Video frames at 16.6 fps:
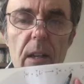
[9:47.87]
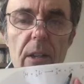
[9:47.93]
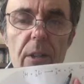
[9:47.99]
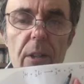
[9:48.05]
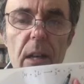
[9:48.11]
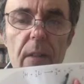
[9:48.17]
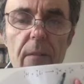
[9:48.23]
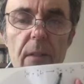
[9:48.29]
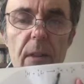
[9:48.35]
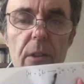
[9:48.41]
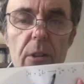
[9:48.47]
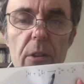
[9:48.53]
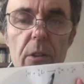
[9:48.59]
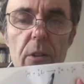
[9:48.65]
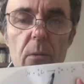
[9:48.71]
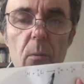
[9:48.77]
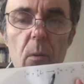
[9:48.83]
You have
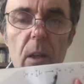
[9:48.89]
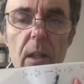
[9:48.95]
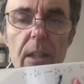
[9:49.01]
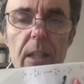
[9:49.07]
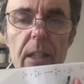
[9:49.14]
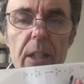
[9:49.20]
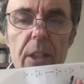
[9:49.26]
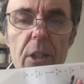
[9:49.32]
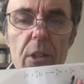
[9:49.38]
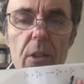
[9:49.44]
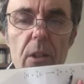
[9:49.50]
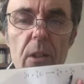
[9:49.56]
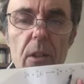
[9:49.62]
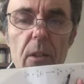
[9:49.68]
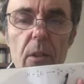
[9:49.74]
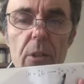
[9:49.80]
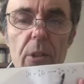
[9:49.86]
1 each
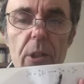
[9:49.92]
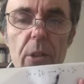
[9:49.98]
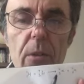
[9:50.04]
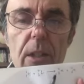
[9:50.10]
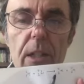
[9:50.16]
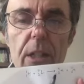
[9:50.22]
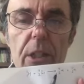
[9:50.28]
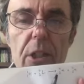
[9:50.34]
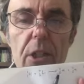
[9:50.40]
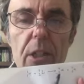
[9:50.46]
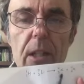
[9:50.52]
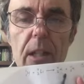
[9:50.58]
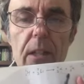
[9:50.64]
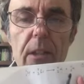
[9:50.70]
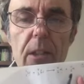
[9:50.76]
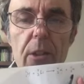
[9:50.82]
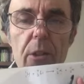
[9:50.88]
or 2 each
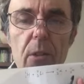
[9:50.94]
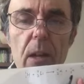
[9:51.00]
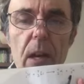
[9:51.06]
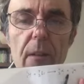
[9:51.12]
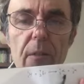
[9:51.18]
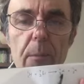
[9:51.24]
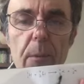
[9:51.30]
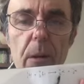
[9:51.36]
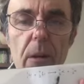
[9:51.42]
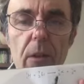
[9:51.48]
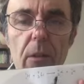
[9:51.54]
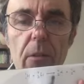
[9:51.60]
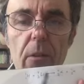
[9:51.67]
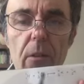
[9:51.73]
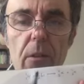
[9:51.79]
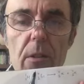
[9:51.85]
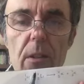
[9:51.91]
in the 2 alpha
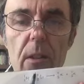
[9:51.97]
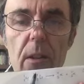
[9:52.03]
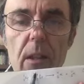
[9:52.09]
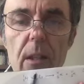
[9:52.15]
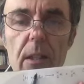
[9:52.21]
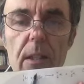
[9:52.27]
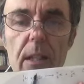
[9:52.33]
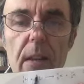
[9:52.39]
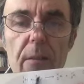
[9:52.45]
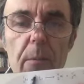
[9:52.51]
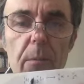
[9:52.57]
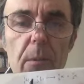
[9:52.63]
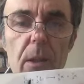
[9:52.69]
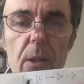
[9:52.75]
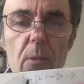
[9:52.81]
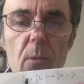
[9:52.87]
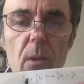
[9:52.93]
particles. 7
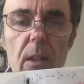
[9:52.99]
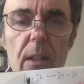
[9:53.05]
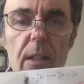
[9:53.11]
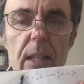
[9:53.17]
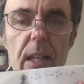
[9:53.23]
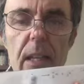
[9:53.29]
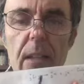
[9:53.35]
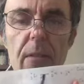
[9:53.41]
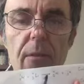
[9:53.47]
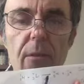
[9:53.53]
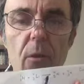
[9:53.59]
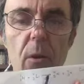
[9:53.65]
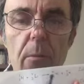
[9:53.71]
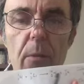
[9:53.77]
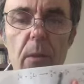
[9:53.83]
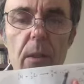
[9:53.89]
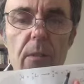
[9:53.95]
plus 1 is 8. 4
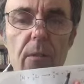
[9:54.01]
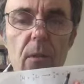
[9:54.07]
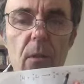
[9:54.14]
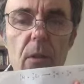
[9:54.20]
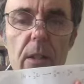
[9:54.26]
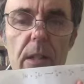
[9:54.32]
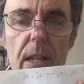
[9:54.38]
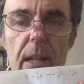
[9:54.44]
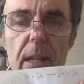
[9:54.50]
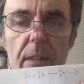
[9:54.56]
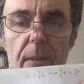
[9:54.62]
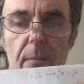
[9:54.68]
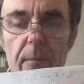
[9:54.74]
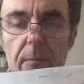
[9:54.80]
plus 4 is 8.